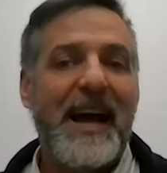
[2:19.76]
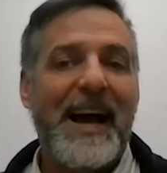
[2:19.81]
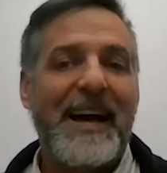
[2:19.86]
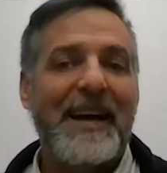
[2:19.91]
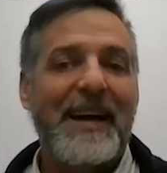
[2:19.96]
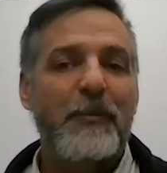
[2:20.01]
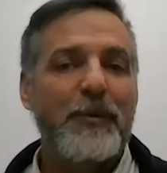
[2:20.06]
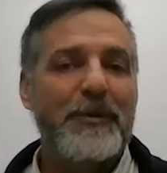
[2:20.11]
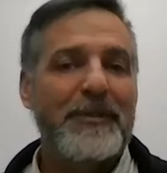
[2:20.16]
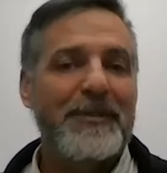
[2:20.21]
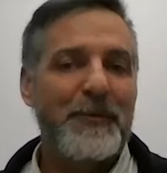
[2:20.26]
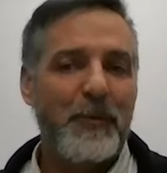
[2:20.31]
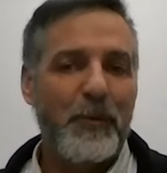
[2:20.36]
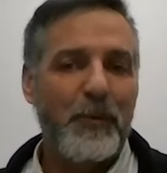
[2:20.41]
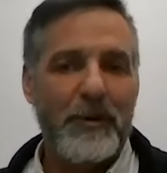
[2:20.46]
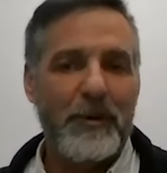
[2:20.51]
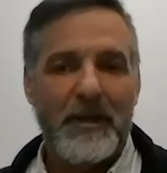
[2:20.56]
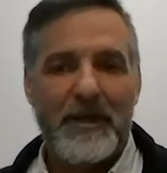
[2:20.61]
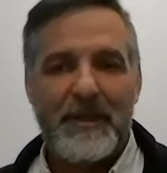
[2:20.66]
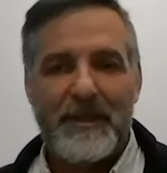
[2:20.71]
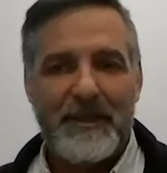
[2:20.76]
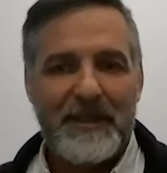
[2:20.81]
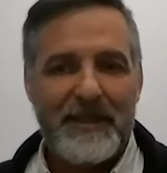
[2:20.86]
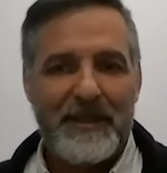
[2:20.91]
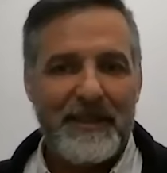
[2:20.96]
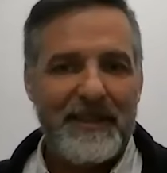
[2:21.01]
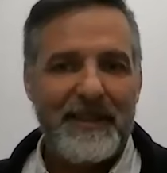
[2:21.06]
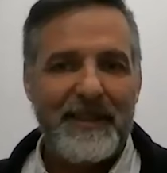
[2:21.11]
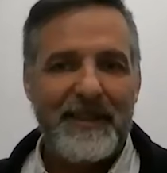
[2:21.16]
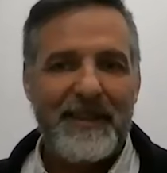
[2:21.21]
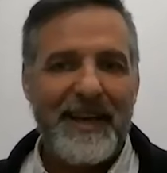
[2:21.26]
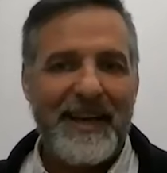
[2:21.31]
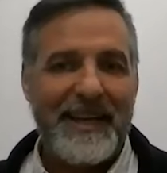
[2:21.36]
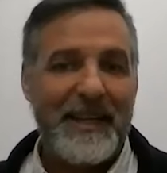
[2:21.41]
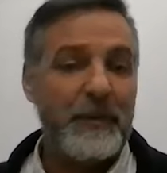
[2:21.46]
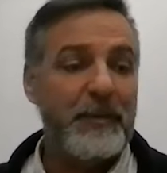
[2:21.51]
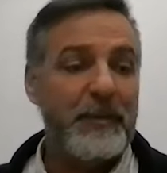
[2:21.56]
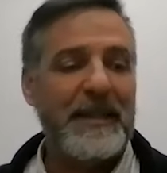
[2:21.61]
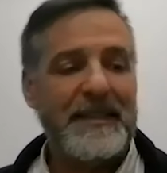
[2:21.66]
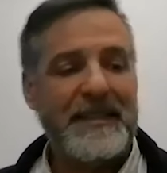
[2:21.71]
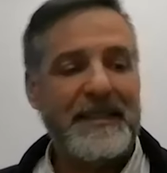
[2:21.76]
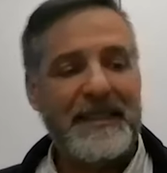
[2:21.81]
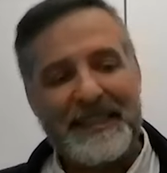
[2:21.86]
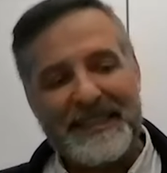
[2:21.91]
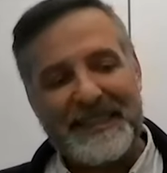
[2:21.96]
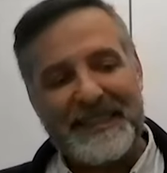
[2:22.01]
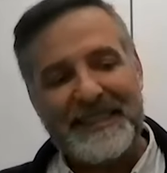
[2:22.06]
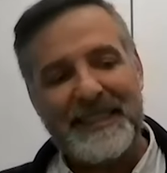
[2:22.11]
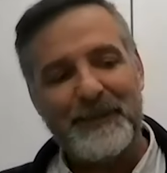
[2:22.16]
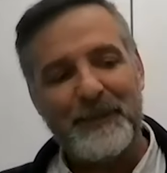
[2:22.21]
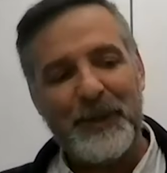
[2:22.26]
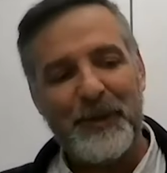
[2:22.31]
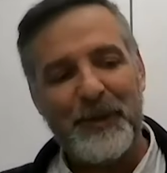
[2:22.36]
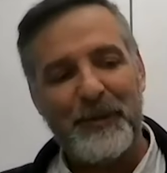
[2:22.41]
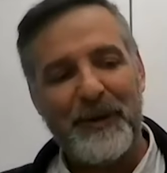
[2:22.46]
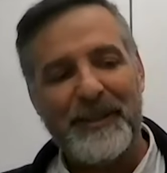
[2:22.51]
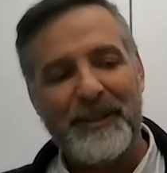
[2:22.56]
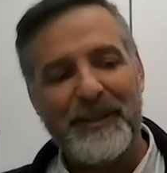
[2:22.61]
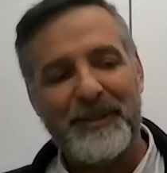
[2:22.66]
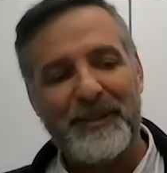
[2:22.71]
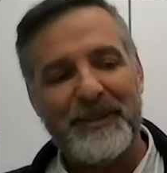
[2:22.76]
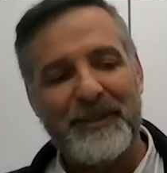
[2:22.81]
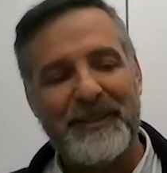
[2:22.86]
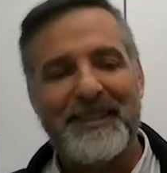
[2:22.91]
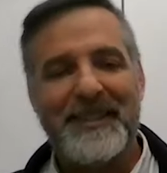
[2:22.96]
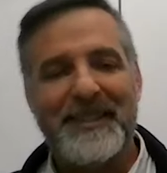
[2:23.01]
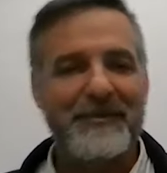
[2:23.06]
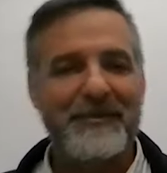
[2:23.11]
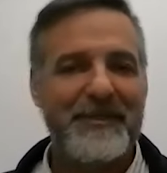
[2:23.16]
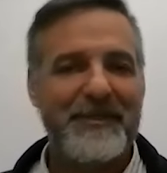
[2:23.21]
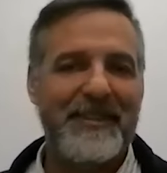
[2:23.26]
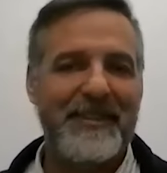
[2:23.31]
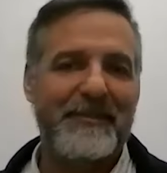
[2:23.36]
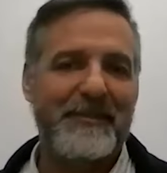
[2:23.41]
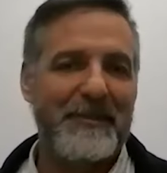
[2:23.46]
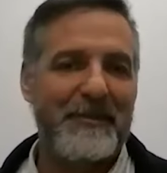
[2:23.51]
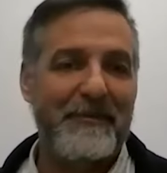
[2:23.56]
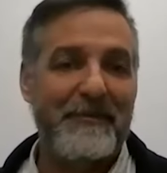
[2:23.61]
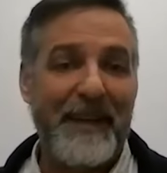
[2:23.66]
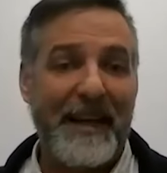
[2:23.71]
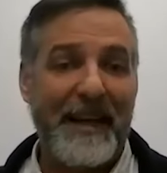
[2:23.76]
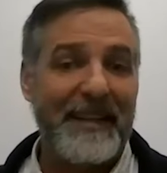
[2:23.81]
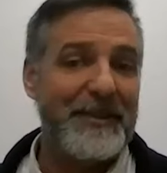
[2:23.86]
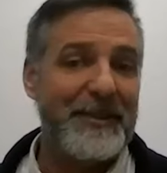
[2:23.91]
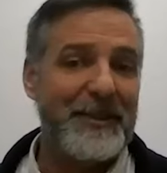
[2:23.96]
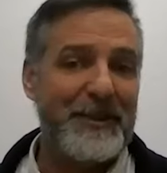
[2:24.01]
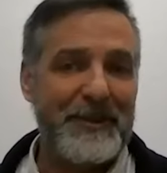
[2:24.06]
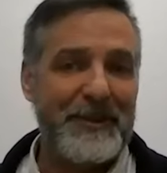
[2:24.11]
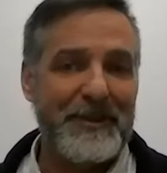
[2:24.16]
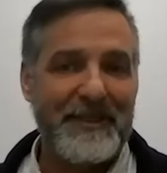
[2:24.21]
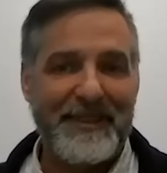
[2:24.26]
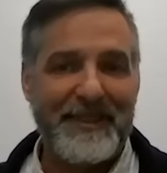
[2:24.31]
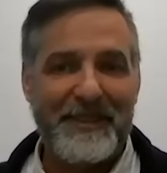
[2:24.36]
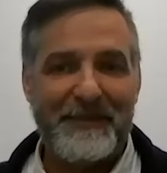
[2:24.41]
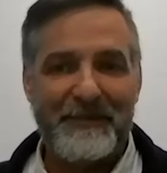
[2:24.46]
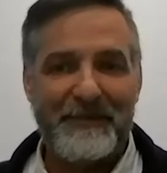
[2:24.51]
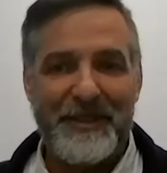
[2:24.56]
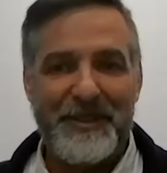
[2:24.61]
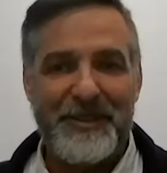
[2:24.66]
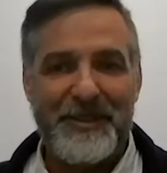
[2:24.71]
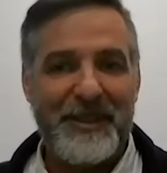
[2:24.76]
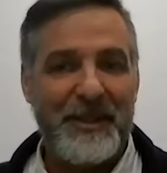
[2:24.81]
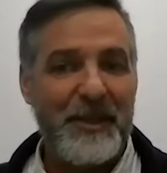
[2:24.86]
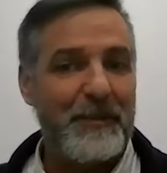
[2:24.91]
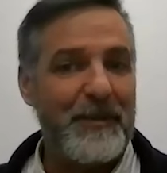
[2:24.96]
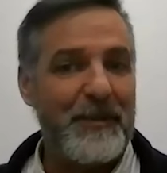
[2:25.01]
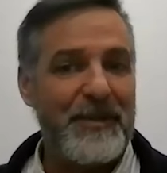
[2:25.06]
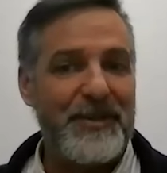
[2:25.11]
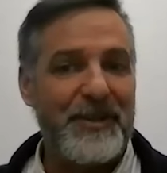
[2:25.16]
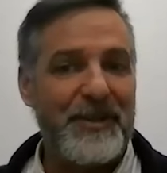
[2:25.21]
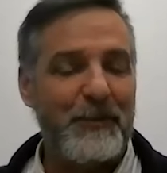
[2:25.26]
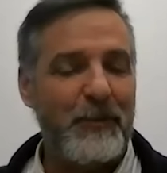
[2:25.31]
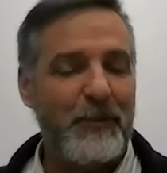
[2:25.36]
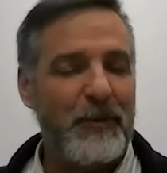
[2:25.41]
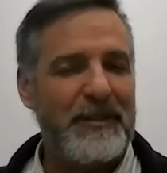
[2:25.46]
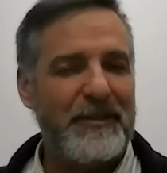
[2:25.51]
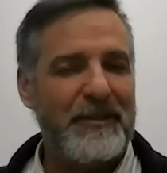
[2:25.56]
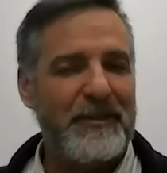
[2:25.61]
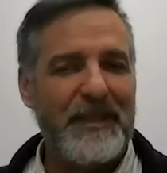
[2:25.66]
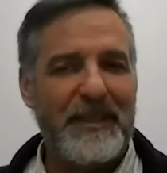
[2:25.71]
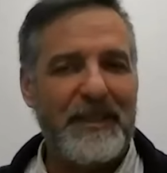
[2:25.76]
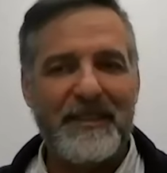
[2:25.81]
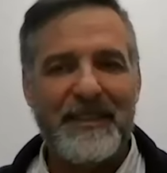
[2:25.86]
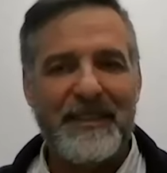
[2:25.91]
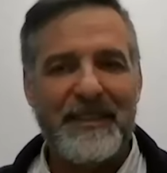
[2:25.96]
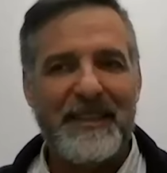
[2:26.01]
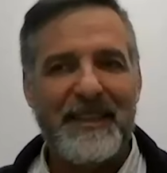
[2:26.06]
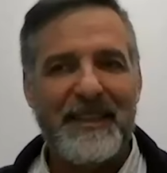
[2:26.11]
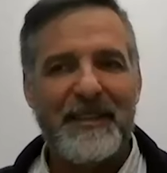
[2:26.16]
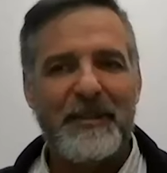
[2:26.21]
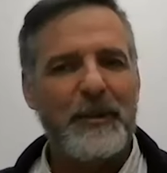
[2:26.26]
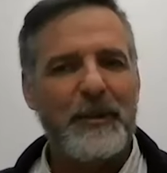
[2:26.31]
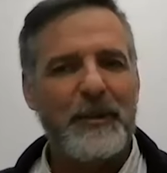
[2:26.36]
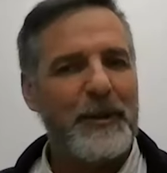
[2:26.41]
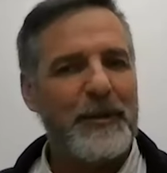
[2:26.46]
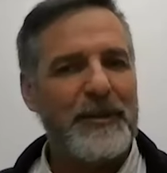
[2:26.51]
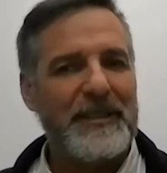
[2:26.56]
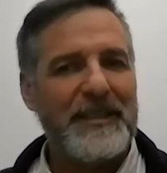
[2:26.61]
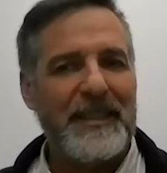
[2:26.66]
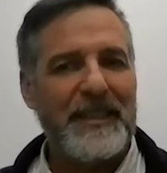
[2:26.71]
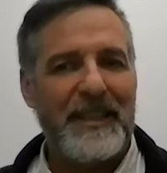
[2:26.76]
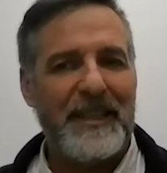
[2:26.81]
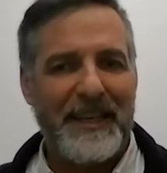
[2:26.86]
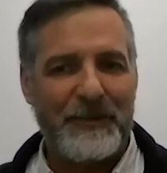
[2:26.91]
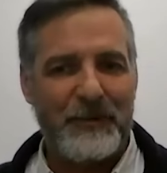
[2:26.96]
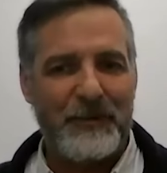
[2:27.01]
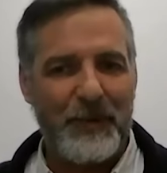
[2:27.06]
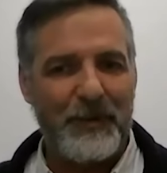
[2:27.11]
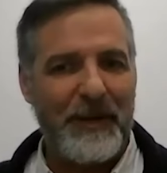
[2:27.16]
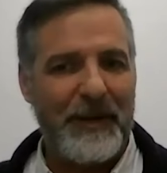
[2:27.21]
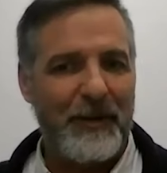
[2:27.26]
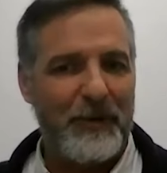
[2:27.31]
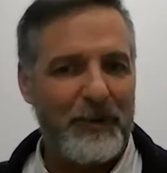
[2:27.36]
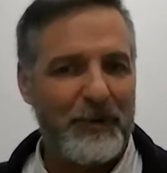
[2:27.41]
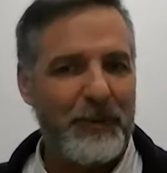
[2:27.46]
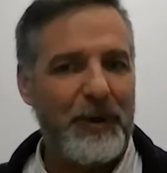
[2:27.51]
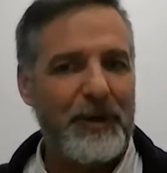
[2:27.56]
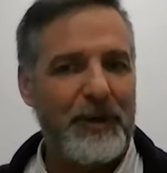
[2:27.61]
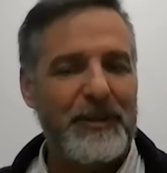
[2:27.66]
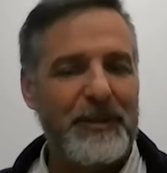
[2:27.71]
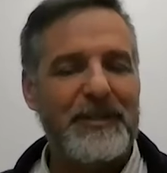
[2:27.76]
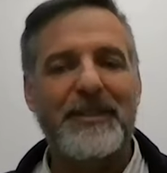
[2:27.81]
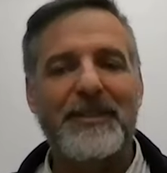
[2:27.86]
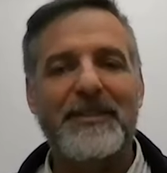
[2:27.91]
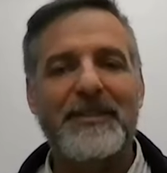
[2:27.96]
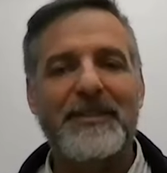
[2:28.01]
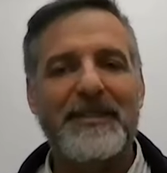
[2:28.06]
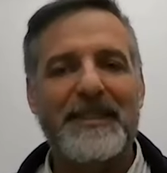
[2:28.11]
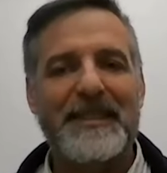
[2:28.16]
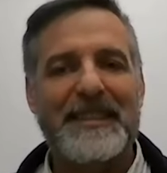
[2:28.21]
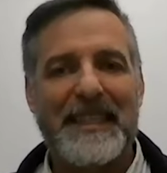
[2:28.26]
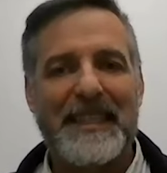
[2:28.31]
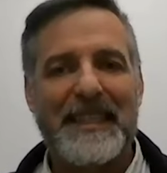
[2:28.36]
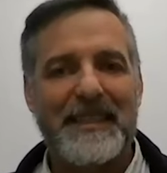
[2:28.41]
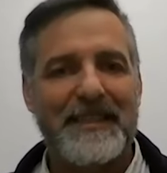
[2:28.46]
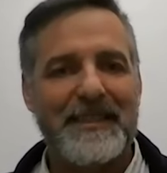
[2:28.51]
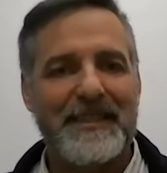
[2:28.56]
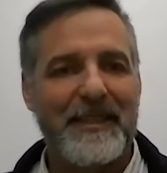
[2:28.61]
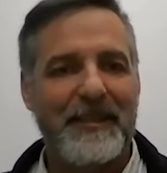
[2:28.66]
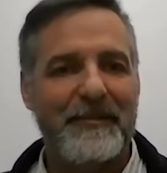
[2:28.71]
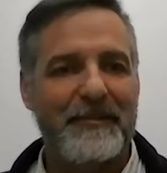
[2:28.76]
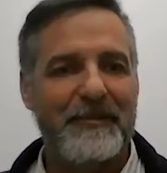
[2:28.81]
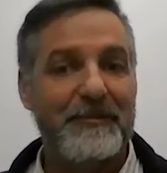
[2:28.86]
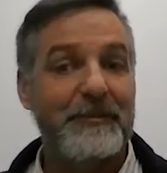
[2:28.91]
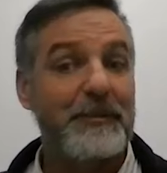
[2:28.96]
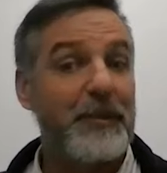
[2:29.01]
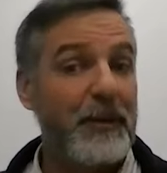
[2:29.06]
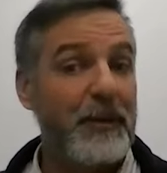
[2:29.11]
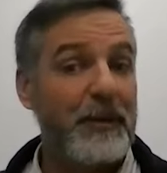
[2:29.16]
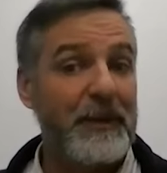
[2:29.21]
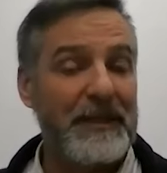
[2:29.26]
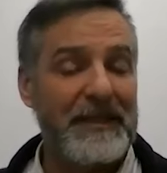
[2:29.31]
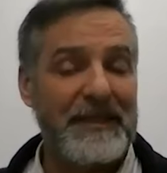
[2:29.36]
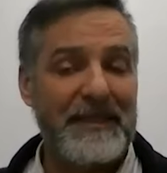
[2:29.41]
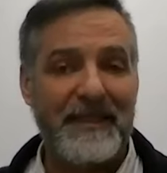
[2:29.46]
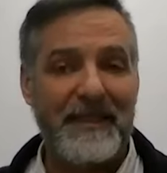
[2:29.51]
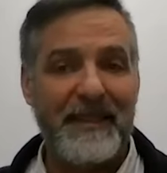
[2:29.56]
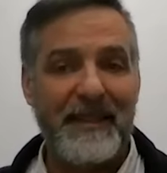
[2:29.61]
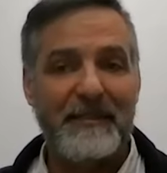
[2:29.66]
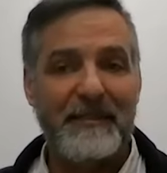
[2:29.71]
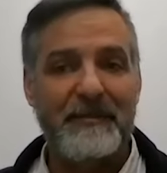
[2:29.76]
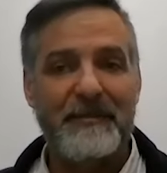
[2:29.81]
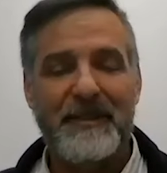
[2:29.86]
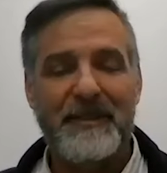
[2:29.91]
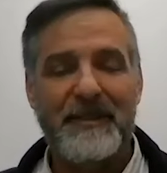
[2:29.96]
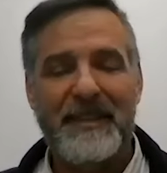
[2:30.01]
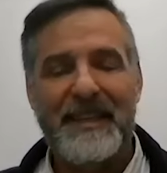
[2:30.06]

I wouldn't work at a place like Assiniboine Credit Union if the values and the vision and the mission weren't very closely aligned with my own personal sense of purpose in life.